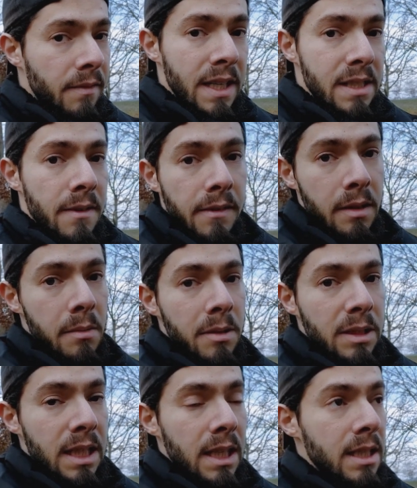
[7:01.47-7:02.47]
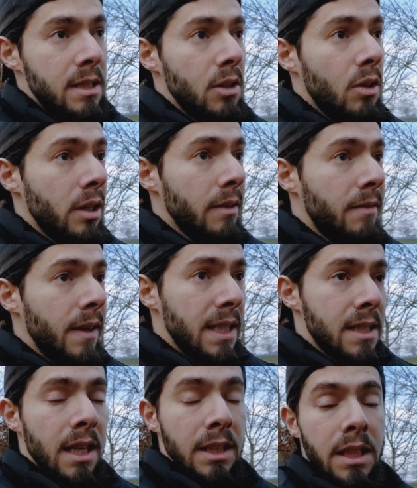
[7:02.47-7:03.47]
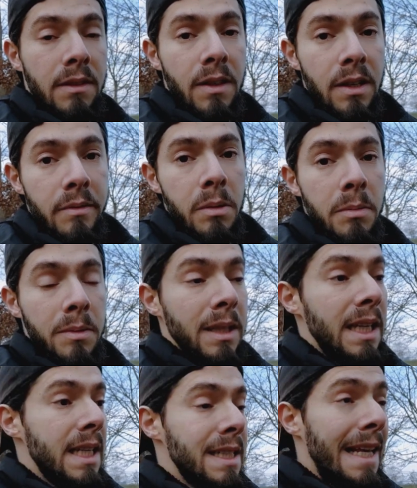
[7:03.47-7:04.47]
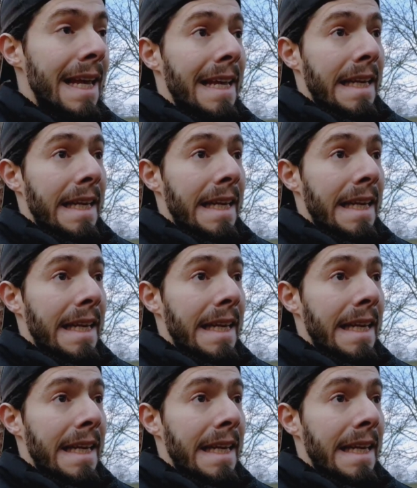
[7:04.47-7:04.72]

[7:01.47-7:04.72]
reverse 50mm lens or reverse 105mm lens